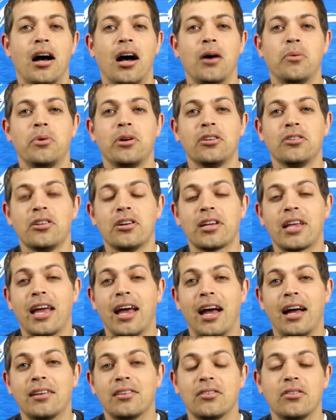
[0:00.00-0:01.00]
We look
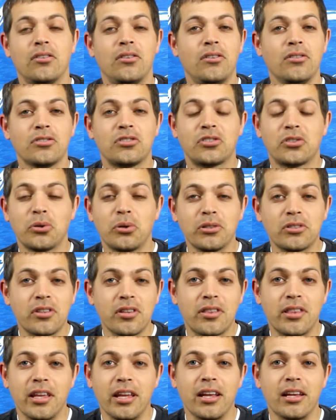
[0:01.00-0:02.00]
at all sorts
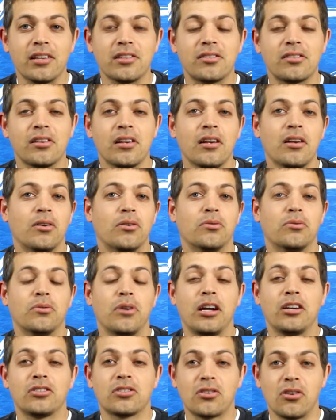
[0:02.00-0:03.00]
of things,
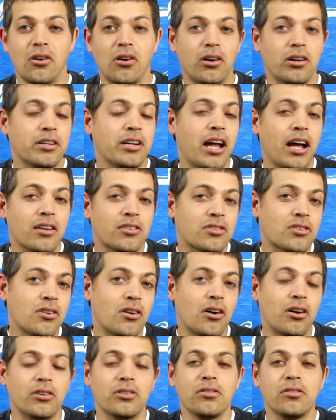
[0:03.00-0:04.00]
race car,
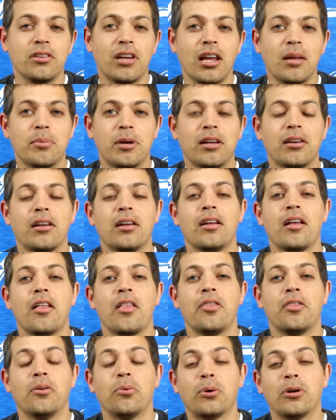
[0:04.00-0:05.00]
NASCAR, you name it,
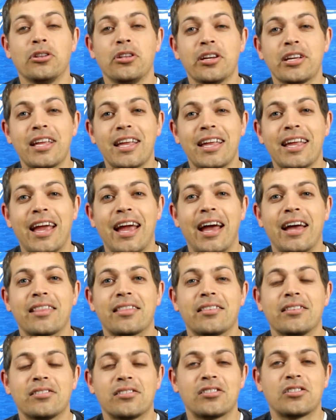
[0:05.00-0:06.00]
that we're looking at
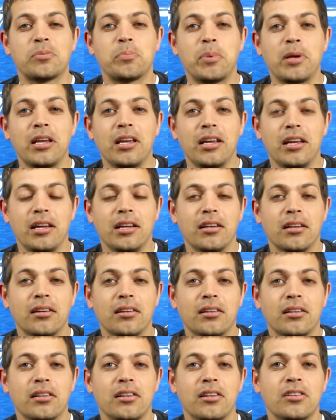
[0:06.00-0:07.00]
the speed.
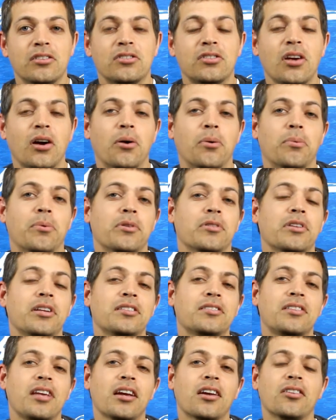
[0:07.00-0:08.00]
So
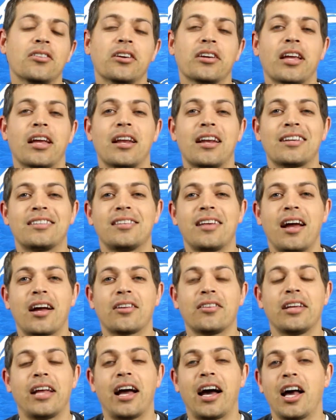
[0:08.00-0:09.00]
let's take a look at
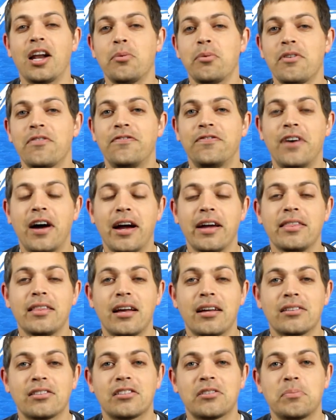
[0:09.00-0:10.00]
exactly how do we find
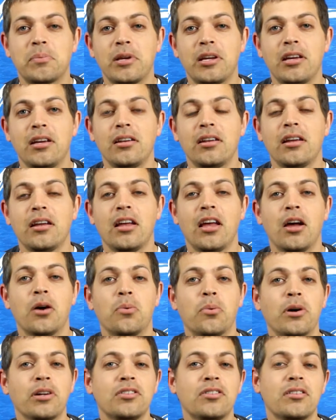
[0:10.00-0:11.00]
that speed and
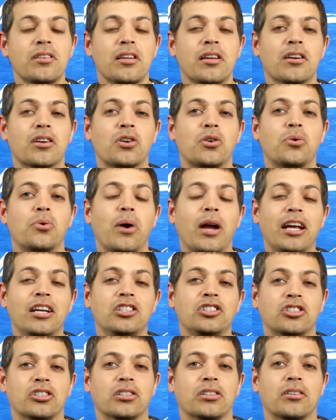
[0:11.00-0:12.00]
what's the
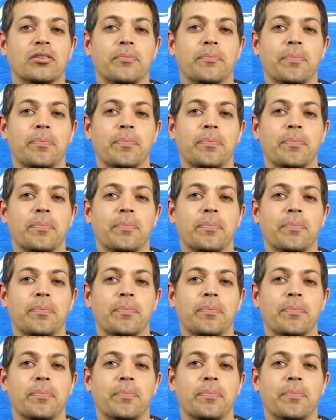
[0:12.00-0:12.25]
equation.